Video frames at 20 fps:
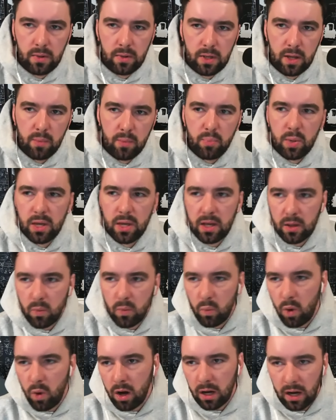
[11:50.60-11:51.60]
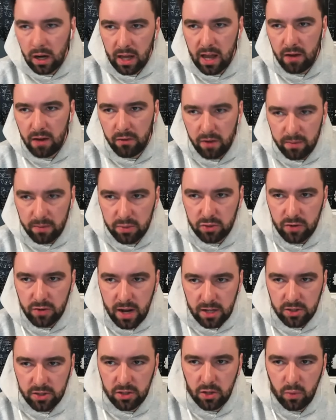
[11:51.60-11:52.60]
it being one layer of
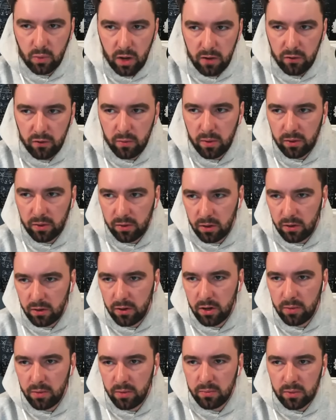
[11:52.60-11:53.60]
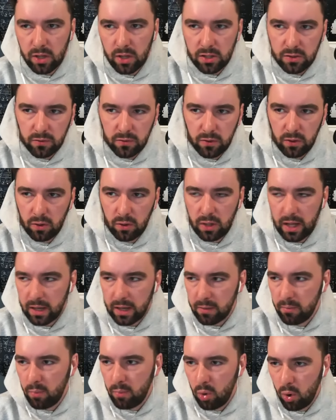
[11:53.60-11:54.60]
abstraction away from Ethereum does feel like
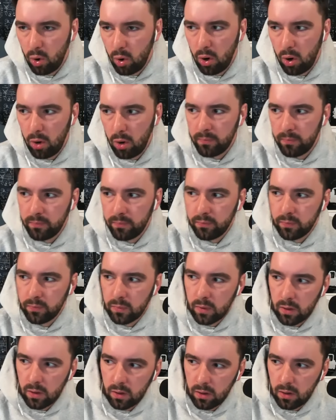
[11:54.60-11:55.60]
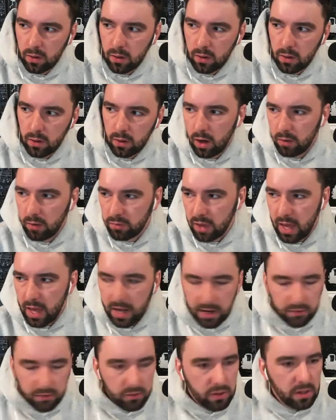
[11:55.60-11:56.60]
more of the
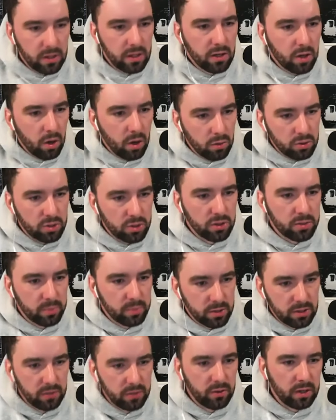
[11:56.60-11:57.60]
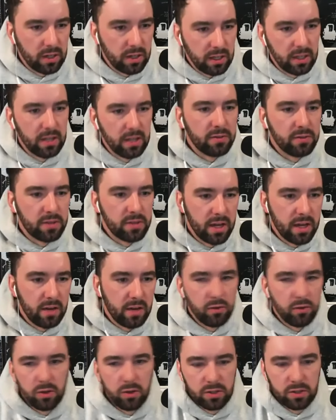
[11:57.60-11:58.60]
NFT culture specifically lives there
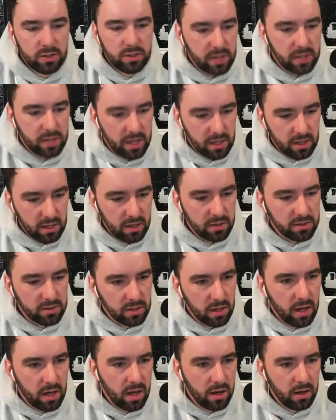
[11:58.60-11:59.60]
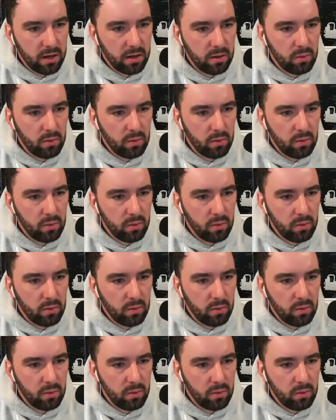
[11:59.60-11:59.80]
versus like a Solana,